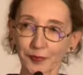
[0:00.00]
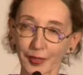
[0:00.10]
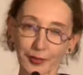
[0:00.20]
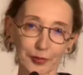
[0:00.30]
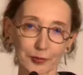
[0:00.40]

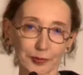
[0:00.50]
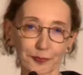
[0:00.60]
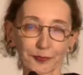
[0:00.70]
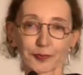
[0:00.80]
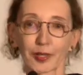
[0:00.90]
I guess.
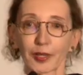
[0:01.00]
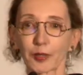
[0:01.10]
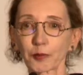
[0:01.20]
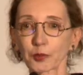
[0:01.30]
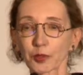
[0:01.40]

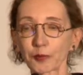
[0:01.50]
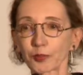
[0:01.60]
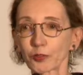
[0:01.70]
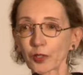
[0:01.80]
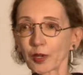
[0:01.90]
He was sort of
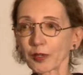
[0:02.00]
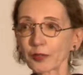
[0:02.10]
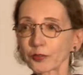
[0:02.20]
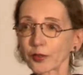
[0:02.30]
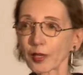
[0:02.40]
in
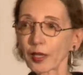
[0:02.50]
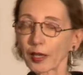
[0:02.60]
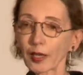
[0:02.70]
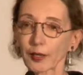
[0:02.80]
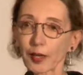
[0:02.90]
charge.
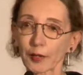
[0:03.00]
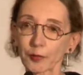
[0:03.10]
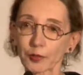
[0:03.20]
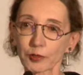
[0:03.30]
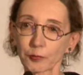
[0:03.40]
And I
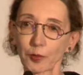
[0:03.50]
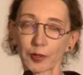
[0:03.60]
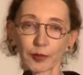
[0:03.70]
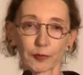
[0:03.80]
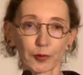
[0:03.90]
was
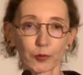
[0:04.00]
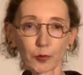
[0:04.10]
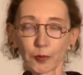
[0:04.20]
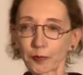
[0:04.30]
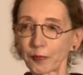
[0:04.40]
one of a
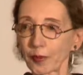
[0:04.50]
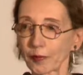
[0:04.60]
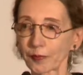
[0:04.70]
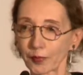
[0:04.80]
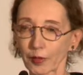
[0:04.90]
group of a
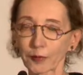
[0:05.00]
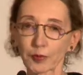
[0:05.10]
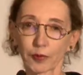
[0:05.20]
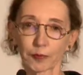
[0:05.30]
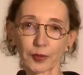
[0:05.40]

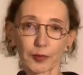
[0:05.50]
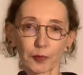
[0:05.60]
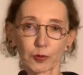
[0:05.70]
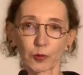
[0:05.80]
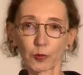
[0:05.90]
number of
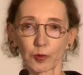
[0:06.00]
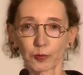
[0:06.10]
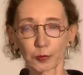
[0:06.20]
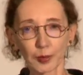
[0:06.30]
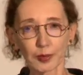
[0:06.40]
people who were
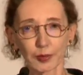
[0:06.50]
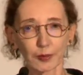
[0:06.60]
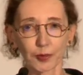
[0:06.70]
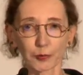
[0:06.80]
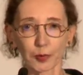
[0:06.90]

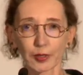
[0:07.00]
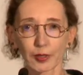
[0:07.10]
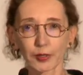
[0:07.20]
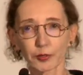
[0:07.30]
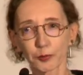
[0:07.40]
giving
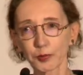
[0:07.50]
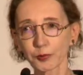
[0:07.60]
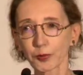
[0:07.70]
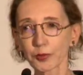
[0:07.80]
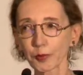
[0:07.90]
readings. It was
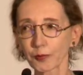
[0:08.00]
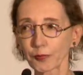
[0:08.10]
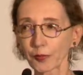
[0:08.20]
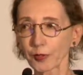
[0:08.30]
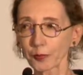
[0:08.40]
for some
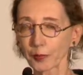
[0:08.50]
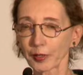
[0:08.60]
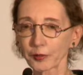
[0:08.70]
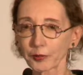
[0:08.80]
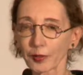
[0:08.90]

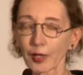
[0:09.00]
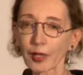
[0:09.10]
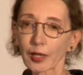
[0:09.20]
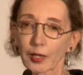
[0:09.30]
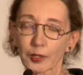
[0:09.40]
fundraiser.
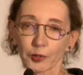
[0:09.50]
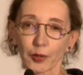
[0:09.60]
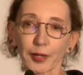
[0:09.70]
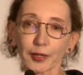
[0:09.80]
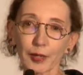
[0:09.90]
So
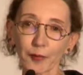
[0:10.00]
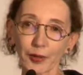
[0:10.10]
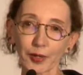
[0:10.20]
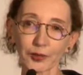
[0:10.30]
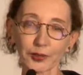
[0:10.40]
I came
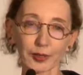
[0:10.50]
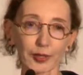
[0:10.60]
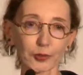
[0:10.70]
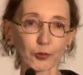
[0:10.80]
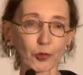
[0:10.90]
out on
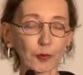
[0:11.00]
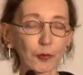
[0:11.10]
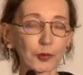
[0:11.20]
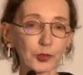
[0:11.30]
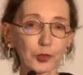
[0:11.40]
stage, and
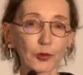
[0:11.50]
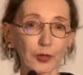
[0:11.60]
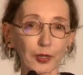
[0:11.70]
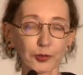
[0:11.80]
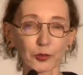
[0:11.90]
Norman was so
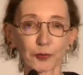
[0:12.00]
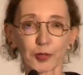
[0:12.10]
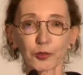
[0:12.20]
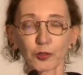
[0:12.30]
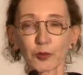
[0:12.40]
nice to me,
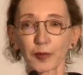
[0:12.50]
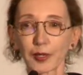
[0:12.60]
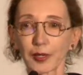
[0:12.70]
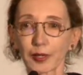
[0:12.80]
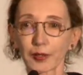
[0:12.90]
and he shook
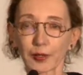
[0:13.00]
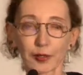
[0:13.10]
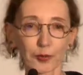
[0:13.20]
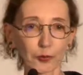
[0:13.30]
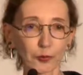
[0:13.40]
my hand, and
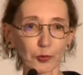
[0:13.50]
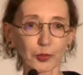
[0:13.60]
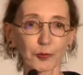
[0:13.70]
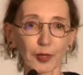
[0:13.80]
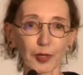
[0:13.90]
he
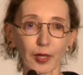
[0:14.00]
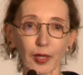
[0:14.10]
introduced me.